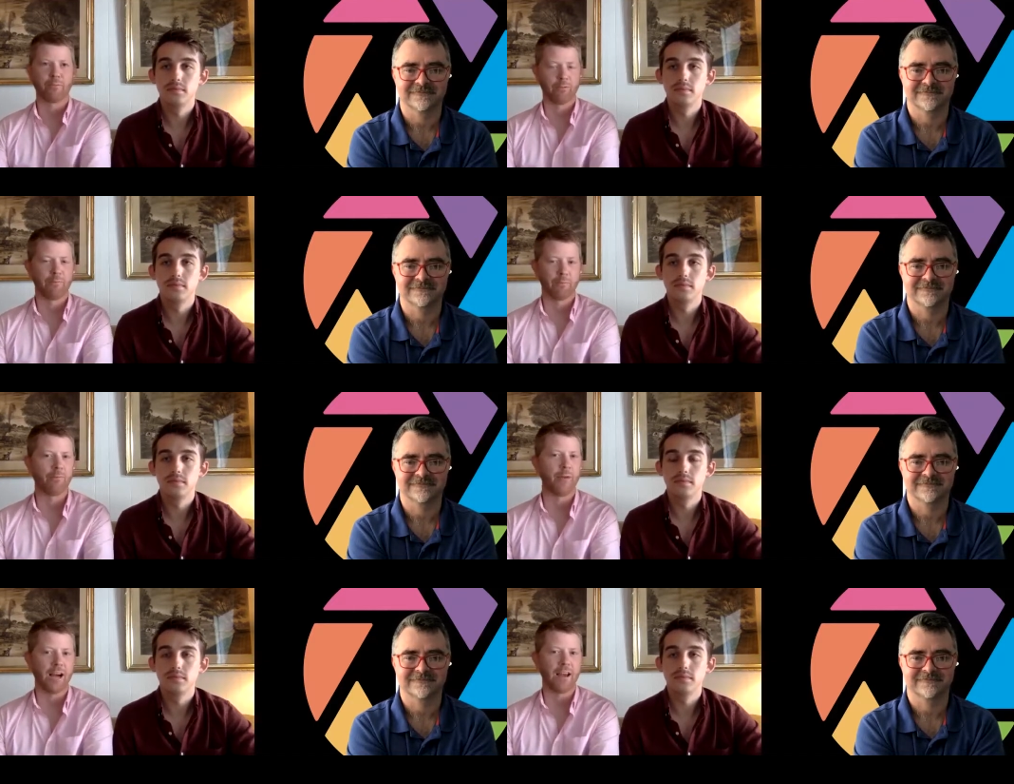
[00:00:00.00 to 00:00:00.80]
Speaker 1: we're
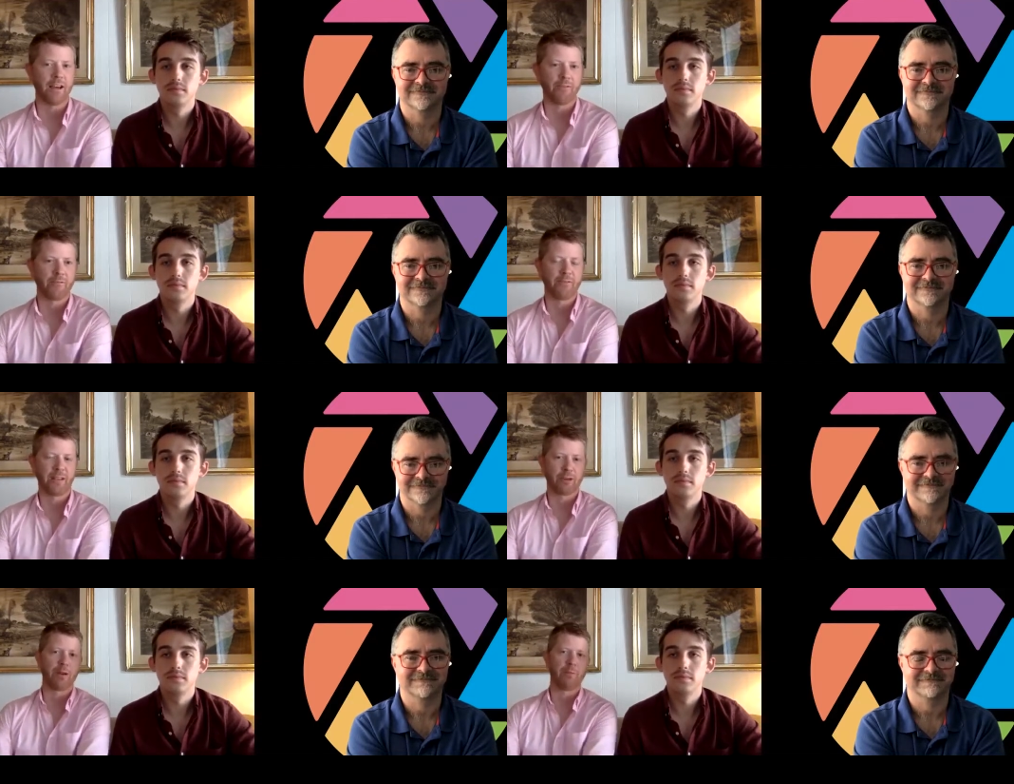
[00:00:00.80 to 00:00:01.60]
I, am
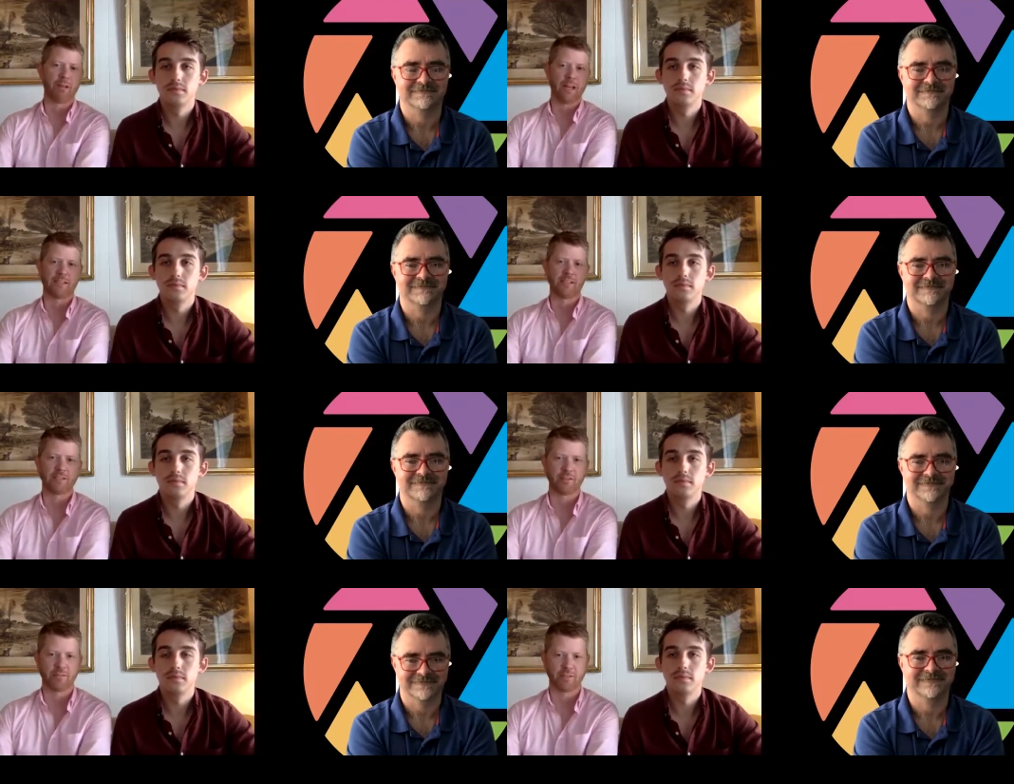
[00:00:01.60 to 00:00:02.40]
feeling quite blessed in
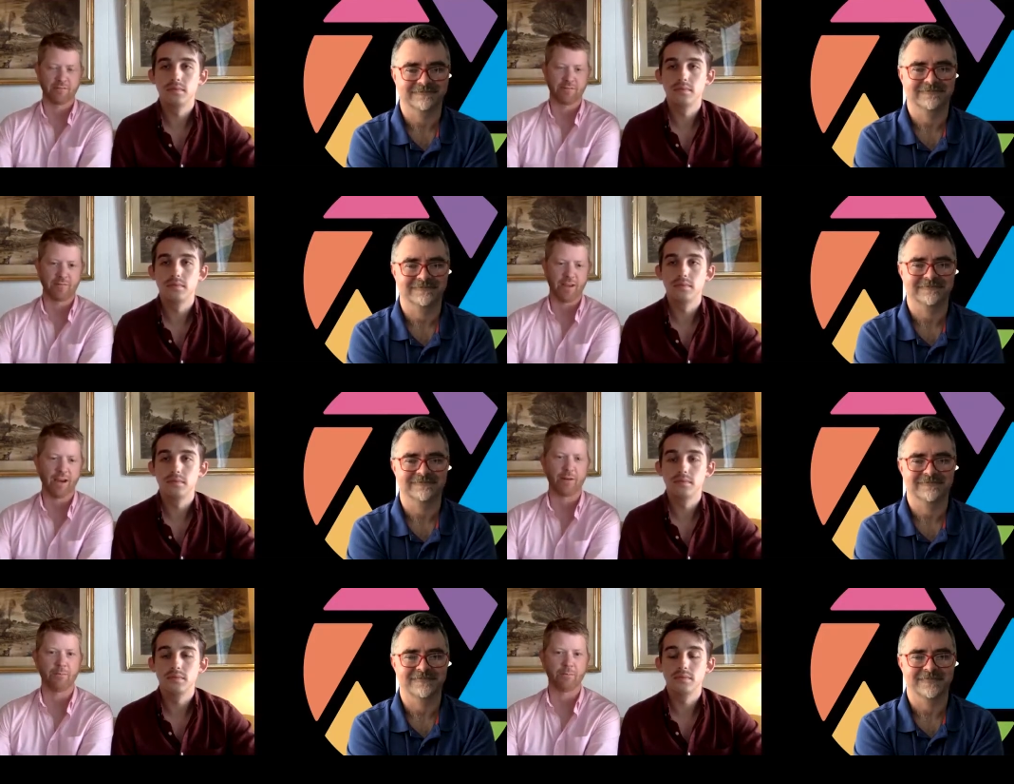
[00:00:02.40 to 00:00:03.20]
terms of
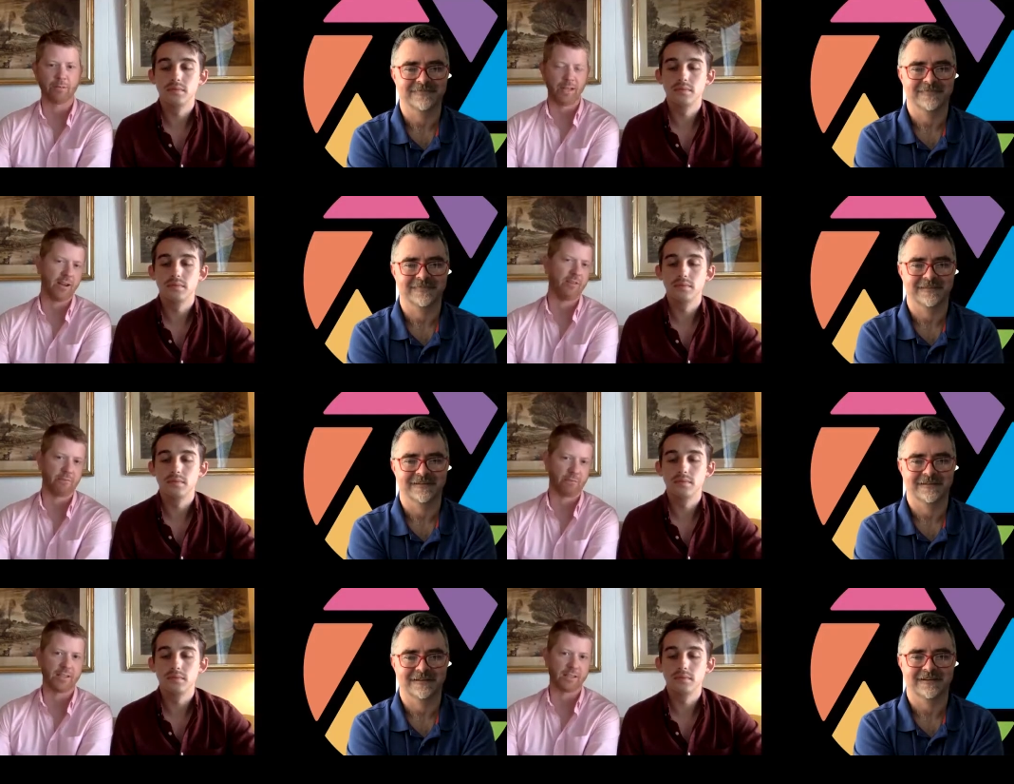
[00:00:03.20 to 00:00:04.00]
how it played out
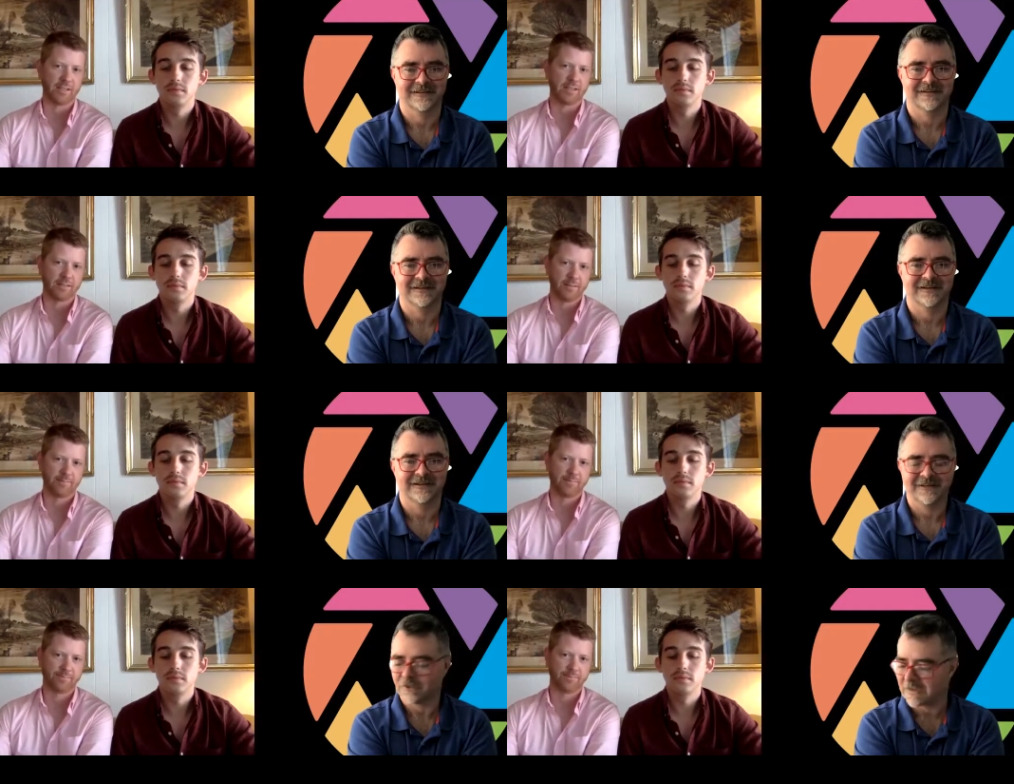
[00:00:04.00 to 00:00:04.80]
for us.
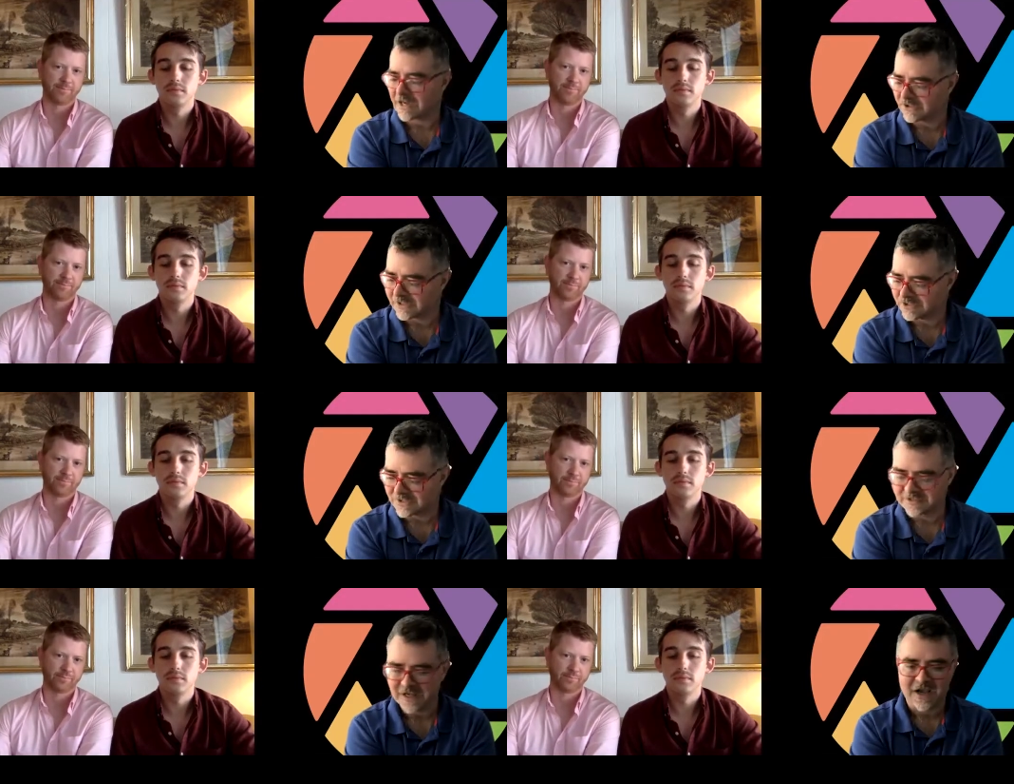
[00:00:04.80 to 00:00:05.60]

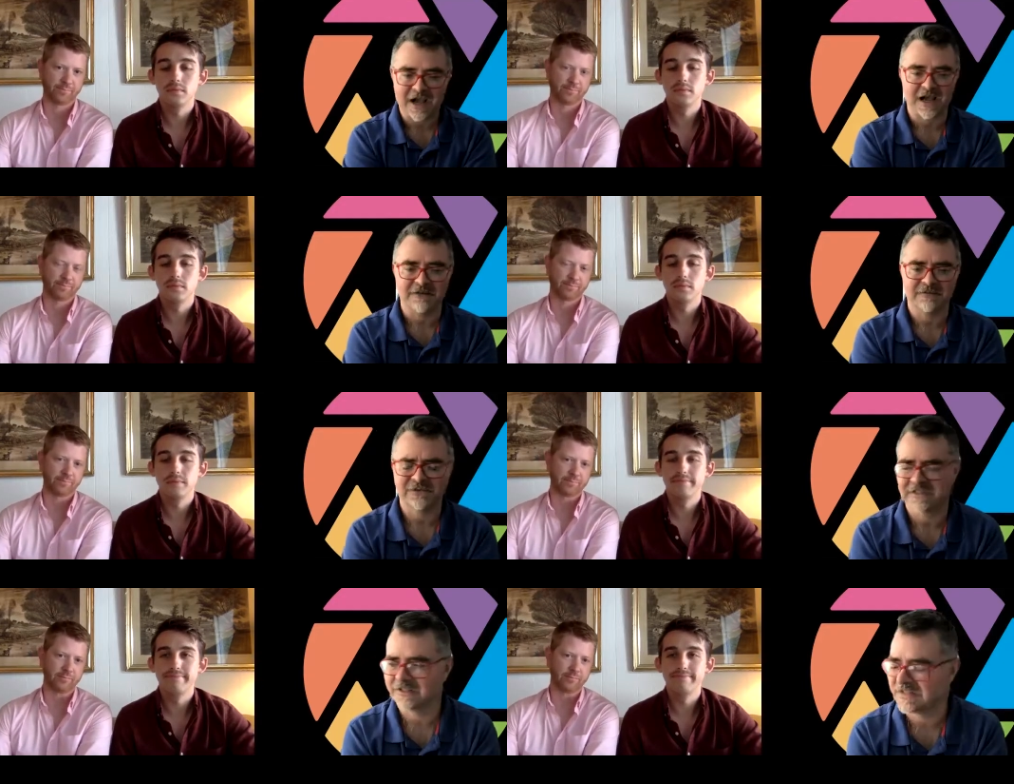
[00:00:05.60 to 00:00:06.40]
Speaker 2: Congratulations!
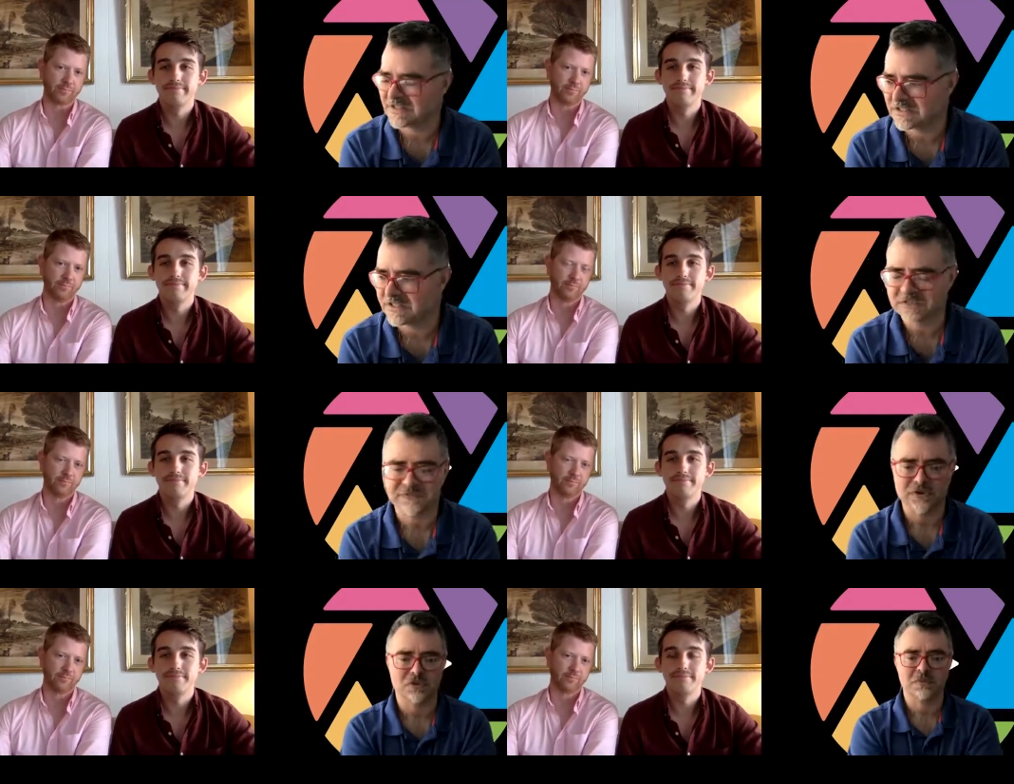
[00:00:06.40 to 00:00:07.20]
Obviously, this this
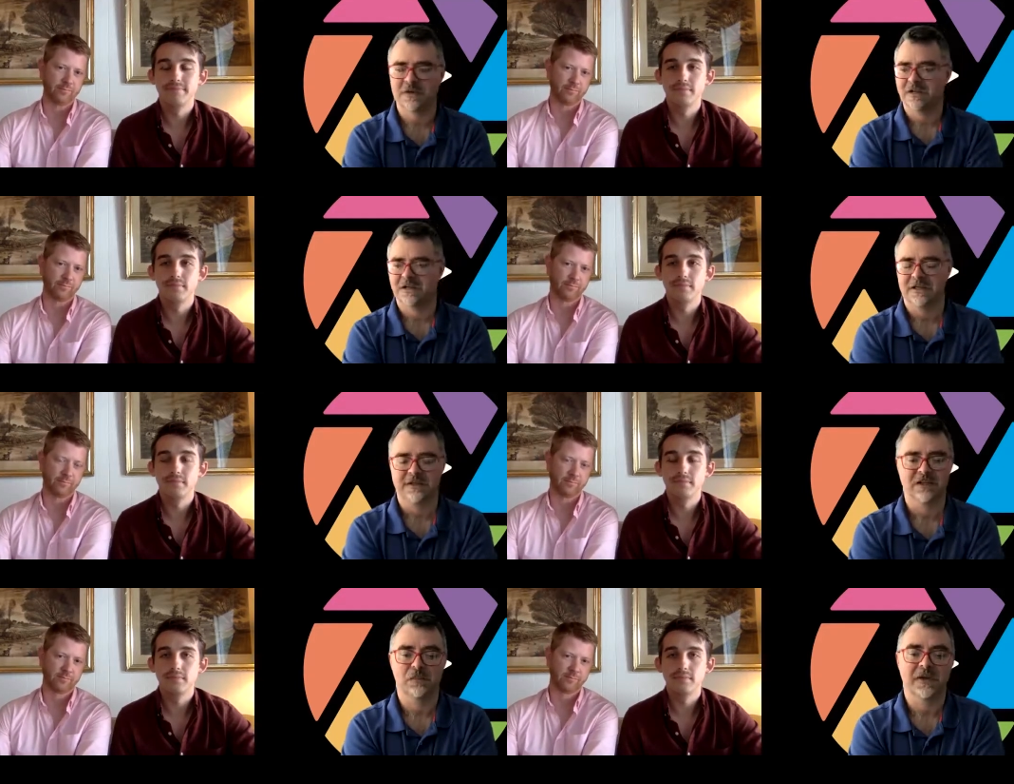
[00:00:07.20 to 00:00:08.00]
film
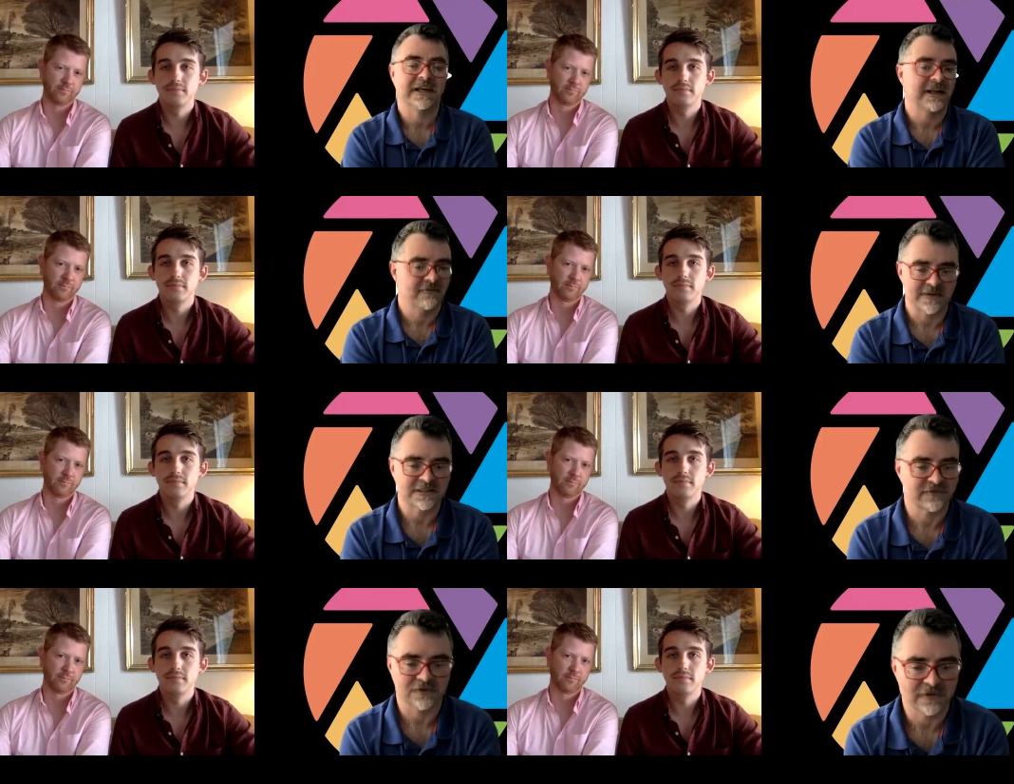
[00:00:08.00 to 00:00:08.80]
could play at any
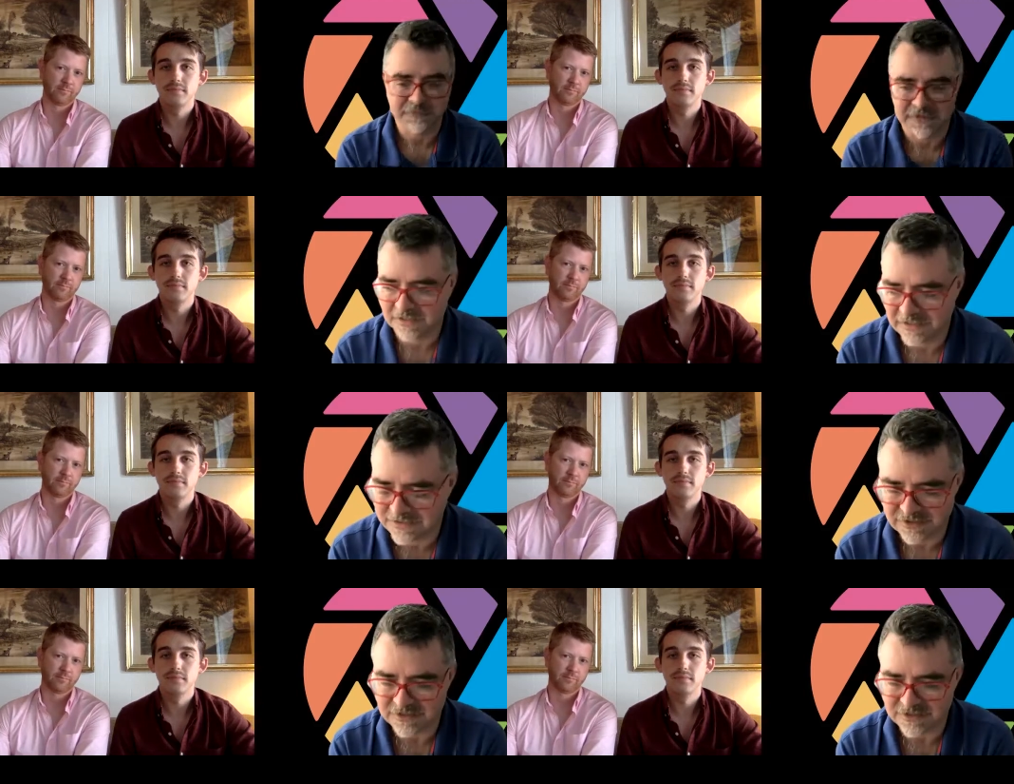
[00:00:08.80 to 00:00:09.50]
festival. I mean, it's